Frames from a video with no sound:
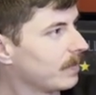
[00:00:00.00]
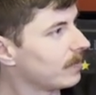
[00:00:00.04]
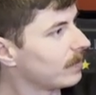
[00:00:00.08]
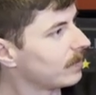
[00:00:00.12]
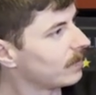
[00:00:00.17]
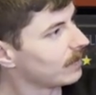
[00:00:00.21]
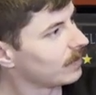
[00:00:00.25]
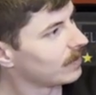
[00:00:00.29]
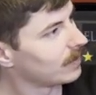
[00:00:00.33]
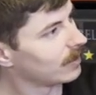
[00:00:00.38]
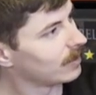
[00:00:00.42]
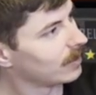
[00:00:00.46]

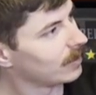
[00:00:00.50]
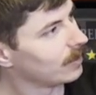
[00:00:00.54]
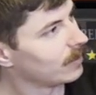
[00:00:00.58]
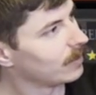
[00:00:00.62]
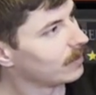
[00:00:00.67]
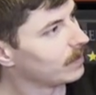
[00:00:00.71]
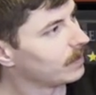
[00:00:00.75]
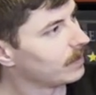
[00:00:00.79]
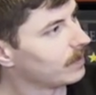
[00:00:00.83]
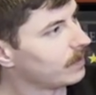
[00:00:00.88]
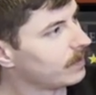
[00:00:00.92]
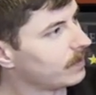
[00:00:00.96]

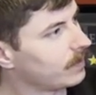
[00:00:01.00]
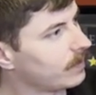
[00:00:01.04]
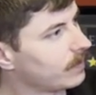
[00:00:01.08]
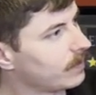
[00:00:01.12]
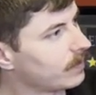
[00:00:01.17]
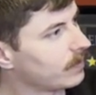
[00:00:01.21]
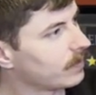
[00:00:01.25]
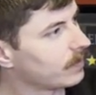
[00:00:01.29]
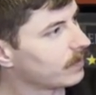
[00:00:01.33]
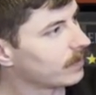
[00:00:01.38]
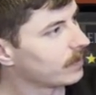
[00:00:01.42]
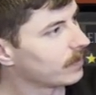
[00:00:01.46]

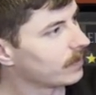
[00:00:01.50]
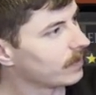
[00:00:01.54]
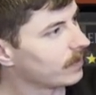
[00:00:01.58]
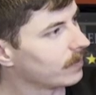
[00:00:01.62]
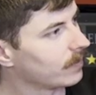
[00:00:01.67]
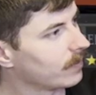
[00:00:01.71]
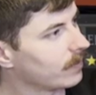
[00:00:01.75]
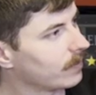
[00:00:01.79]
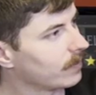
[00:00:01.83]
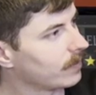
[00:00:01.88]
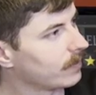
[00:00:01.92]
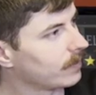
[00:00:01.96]

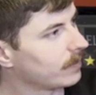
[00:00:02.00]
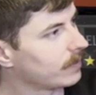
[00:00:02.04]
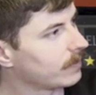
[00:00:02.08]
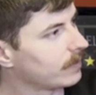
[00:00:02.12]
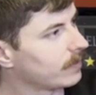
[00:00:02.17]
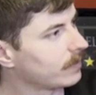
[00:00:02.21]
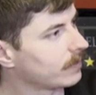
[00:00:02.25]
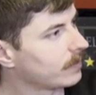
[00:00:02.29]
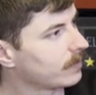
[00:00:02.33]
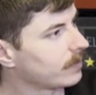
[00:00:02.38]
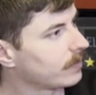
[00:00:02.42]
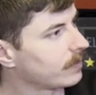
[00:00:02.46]

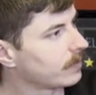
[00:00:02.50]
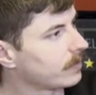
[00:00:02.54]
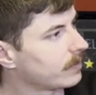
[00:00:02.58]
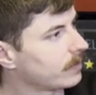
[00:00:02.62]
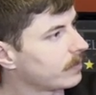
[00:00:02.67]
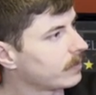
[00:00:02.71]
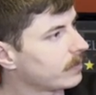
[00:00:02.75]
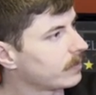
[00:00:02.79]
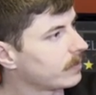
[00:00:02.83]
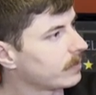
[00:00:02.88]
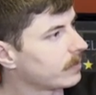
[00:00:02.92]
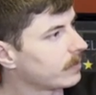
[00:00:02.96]

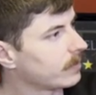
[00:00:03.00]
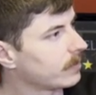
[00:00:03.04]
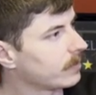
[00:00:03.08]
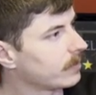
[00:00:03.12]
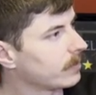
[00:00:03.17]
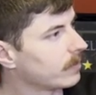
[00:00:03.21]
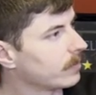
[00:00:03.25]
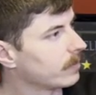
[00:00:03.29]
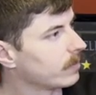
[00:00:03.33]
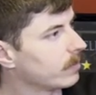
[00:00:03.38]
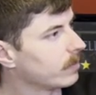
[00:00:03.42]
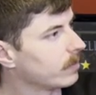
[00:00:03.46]

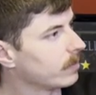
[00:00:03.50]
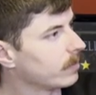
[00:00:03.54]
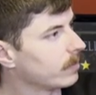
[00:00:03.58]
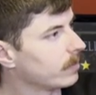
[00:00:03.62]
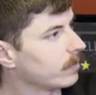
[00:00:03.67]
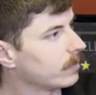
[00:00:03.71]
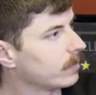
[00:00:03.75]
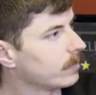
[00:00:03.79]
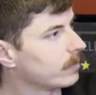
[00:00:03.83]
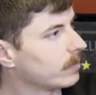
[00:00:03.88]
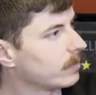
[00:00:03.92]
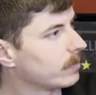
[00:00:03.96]

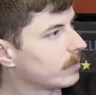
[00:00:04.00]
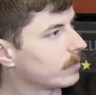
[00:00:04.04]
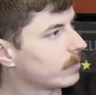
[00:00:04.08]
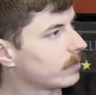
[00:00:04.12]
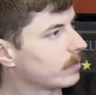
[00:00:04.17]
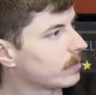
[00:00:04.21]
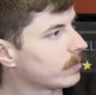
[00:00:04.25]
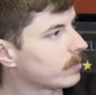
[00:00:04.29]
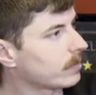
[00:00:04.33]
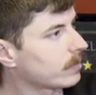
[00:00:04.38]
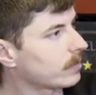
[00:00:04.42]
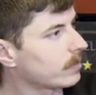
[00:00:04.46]

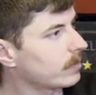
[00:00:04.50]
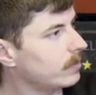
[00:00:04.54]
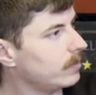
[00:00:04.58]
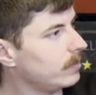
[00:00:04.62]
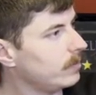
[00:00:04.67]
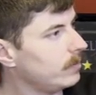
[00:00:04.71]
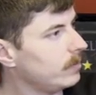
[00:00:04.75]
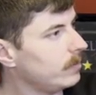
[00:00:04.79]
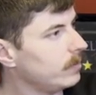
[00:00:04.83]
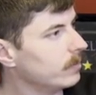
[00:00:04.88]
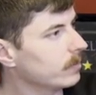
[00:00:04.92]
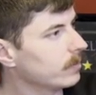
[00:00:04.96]

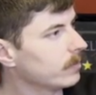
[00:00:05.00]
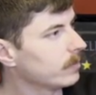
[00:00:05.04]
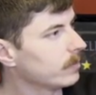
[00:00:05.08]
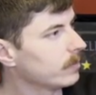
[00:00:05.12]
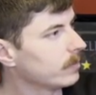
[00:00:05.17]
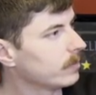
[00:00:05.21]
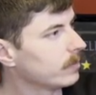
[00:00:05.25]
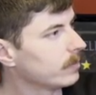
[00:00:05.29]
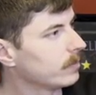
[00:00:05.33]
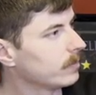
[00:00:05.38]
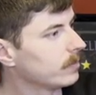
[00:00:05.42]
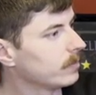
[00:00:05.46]

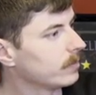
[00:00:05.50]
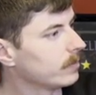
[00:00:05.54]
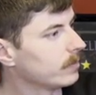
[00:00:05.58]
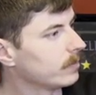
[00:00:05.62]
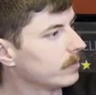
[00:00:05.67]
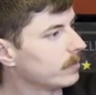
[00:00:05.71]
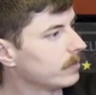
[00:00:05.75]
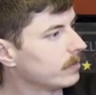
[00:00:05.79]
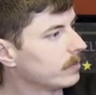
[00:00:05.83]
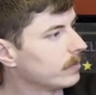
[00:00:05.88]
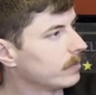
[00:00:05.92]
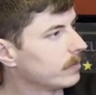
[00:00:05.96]

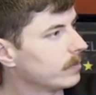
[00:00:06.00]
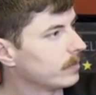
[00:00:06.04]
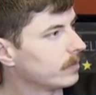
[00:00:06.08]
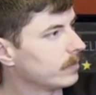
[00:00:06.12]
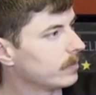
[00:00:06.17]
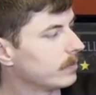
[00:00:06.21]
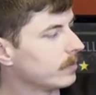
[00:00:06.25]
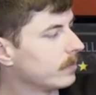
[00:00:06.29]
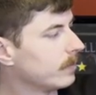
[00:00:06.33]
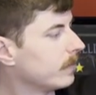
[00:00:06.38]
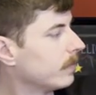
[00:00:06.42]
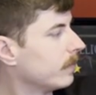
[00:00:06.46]

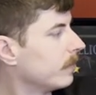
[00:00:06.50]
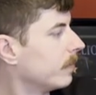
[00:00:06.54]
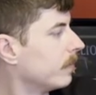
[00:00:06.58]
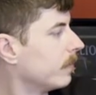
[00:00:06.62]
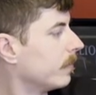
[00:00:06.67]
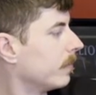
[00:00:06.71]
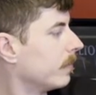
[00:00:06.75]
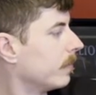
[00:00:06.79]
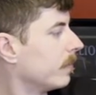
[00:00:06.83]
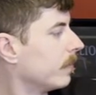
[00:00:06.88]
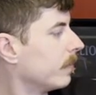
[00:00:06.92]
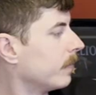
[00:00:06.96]

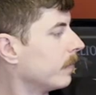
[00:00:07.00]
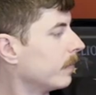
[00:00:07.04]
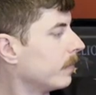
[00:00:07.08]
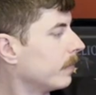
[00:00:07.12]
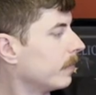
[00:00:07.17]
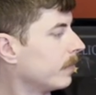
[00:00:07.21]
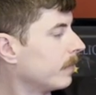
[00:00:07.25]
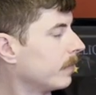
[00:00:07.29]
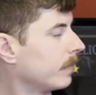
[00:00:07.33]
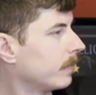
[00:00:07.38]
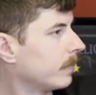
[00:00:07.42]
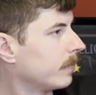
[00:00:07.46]

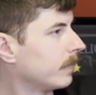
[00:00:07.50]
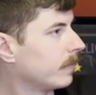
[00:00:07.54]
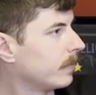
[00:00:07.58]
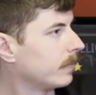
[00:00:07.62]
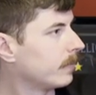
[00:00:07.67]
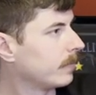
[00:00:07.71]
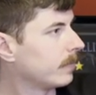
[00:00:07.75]
(silent)